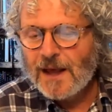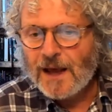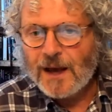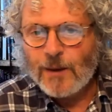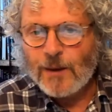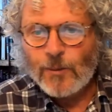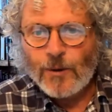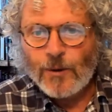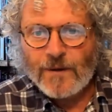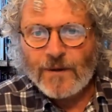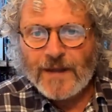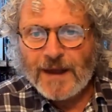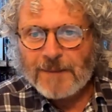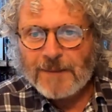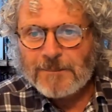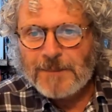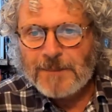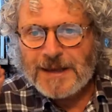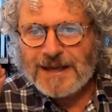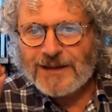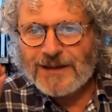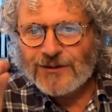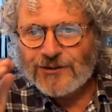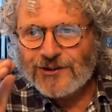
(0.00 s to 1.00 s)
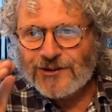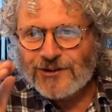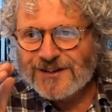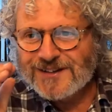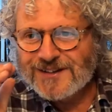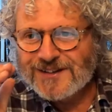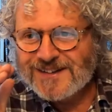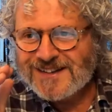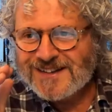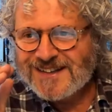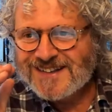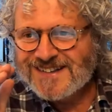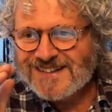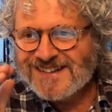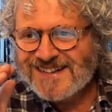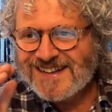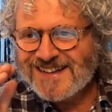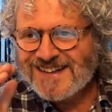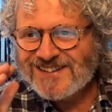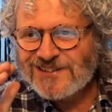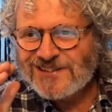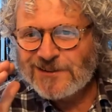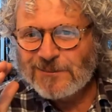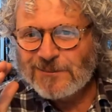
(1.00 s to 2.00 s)
And what that means in in
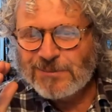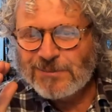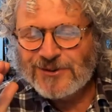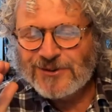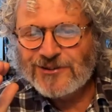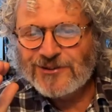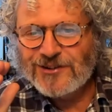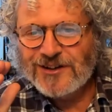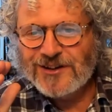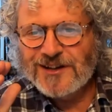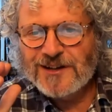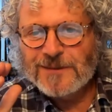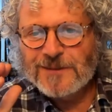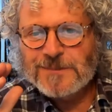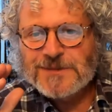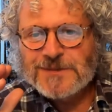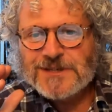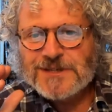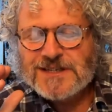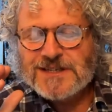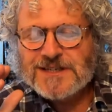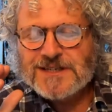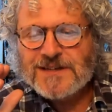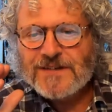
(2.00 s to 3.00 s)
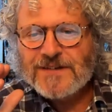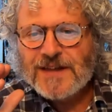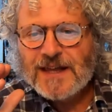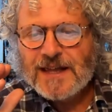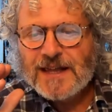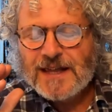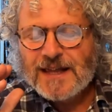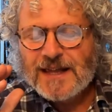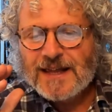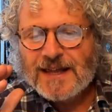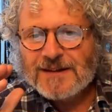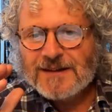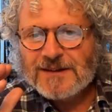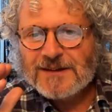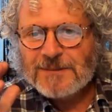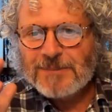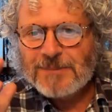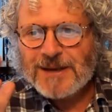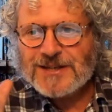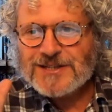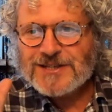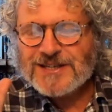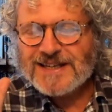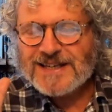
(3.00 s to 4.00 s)
in simple terms is the
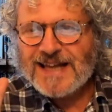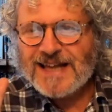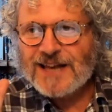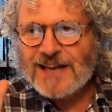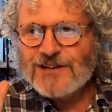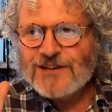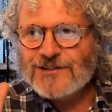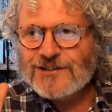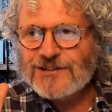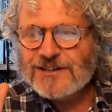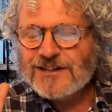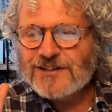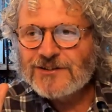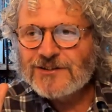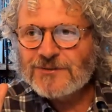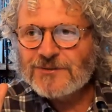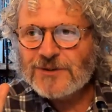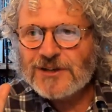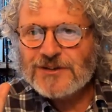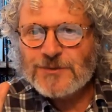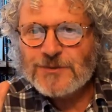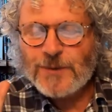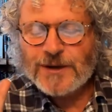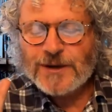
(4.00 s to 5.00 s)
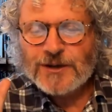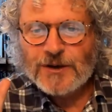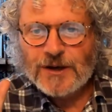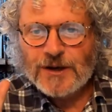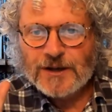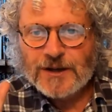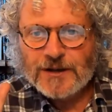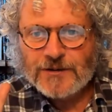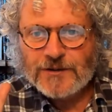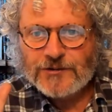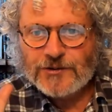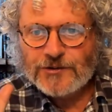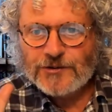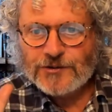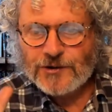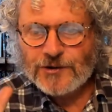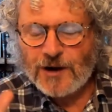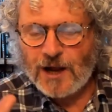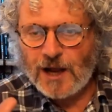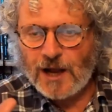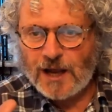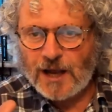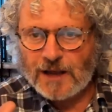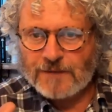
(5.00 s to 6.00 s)
best analogy is is when you learn to
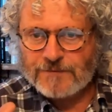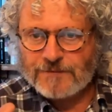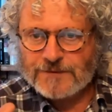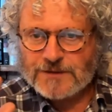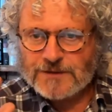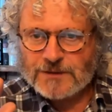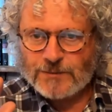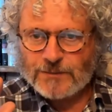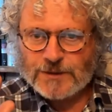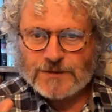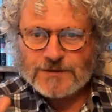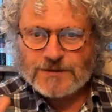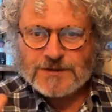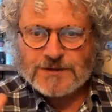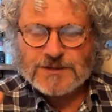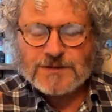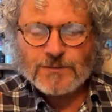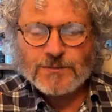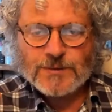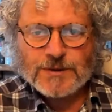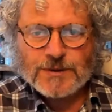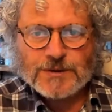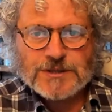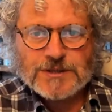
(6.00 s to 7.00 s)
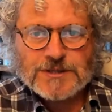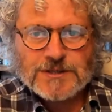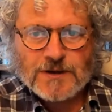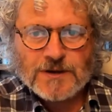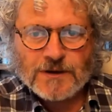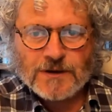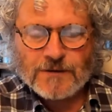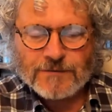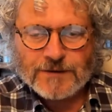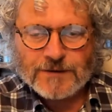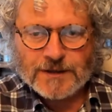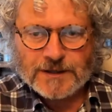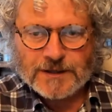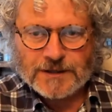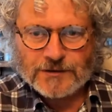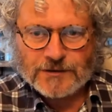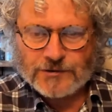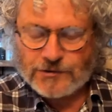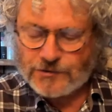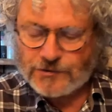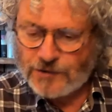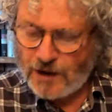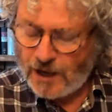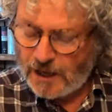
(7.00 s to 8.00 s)
drive. So when you when you start off learning
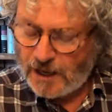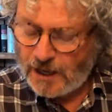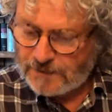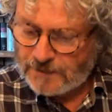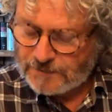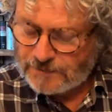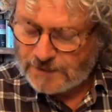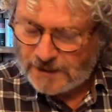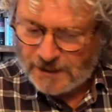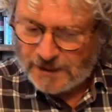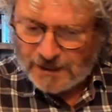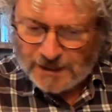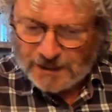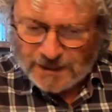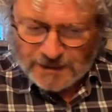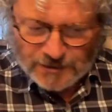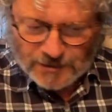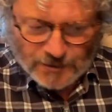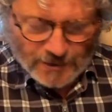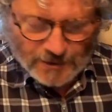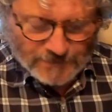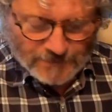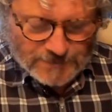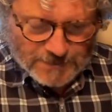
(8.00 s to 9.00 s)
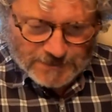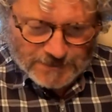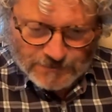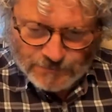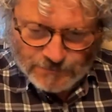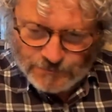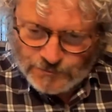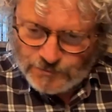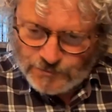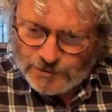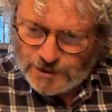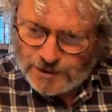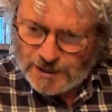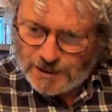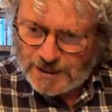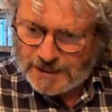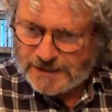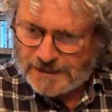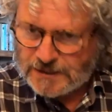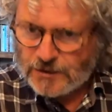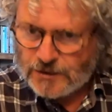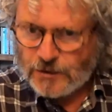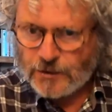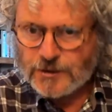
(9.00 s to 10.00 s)
to drive, you have to be
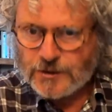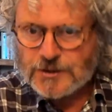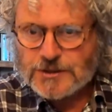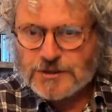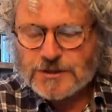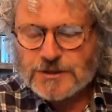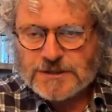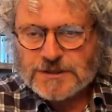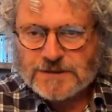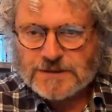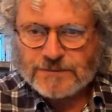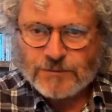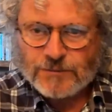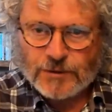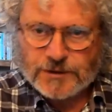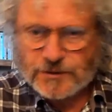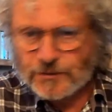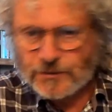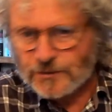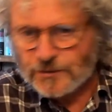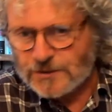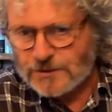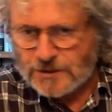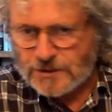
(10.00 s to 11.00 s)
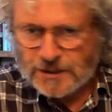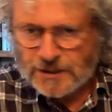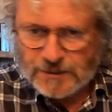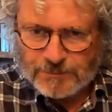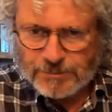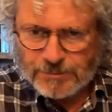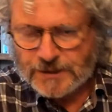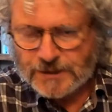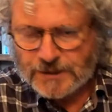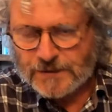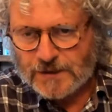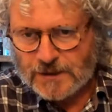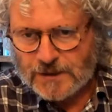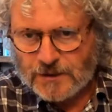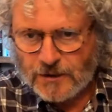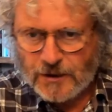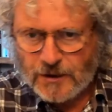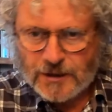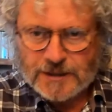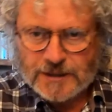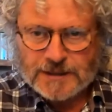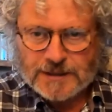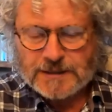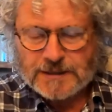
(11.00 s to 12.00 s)
really conscious of what you're doing, putting the
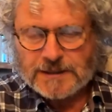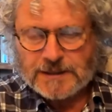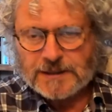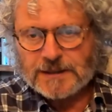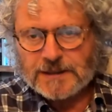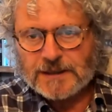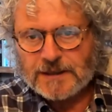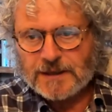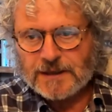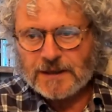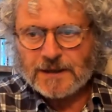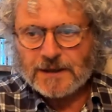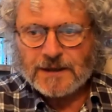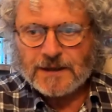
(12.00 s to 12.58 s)
car in gear